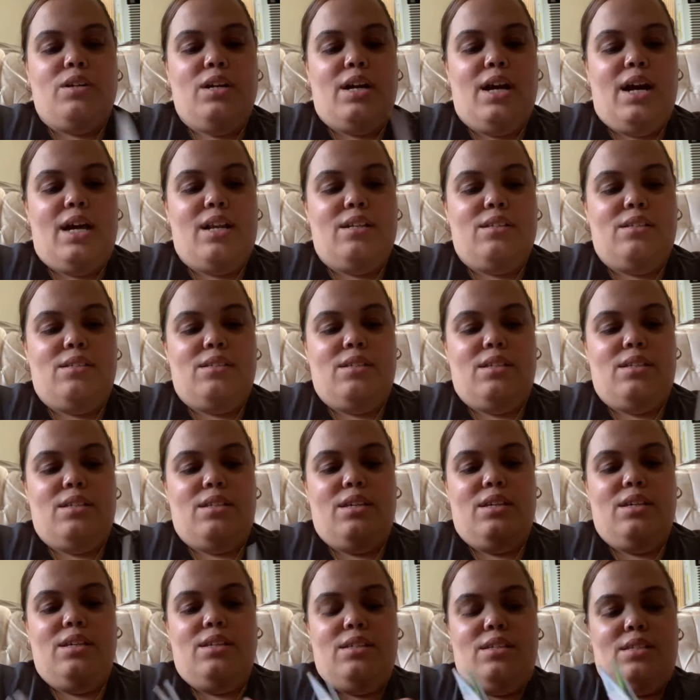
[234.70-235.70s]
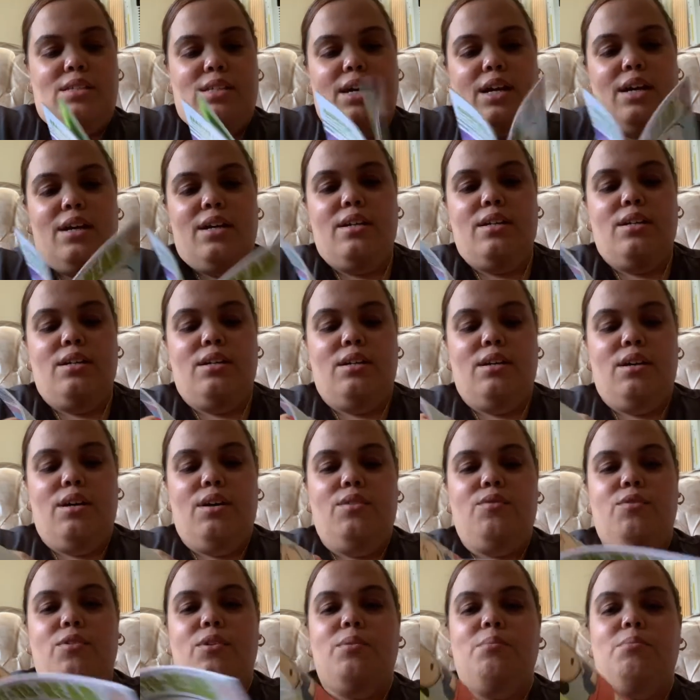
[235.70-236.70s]
can kind of see the inside
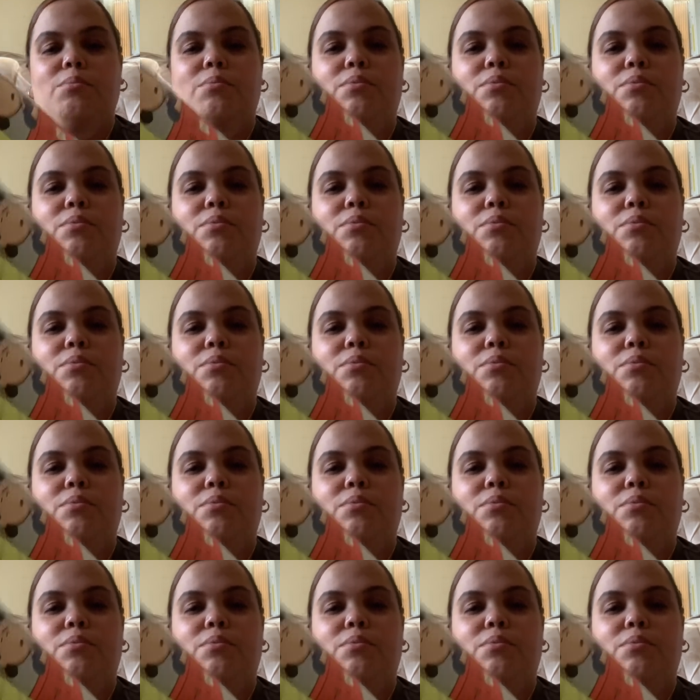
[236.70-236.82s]
of them.